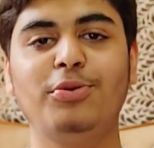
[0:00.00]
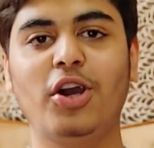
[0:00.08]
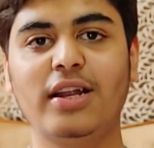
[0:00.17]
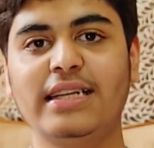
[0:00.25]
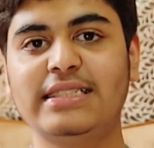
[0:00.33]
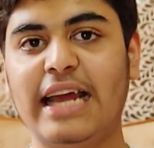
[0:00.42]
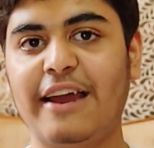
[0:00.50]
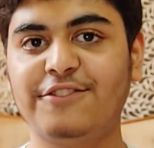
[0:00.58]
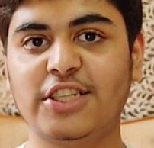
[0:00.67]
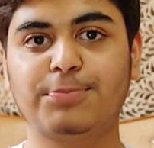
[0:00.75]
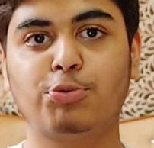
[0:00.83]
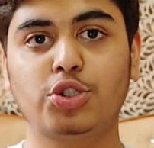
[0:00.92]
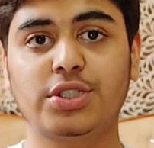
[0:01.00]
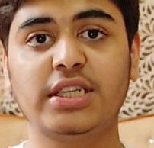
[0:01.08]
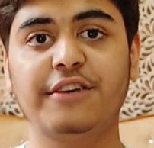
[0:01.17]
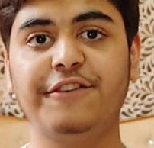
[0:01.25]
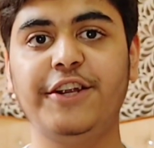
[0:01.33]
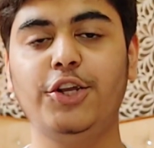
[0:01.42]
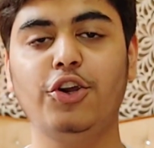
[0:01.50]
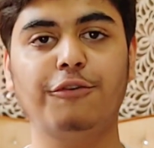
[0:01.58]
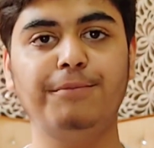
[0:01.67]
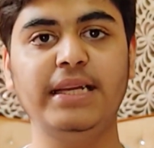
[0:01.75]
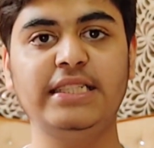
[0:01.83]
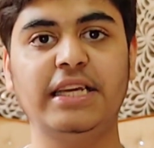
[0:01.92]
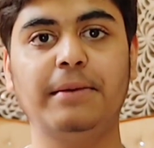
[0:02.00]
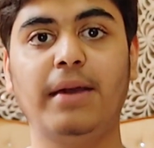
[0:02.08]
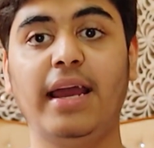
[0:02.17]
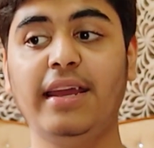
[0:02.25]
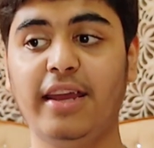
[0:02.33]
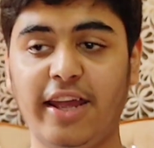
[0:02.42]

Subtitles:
to be honest, I have just posted a video of BGMI.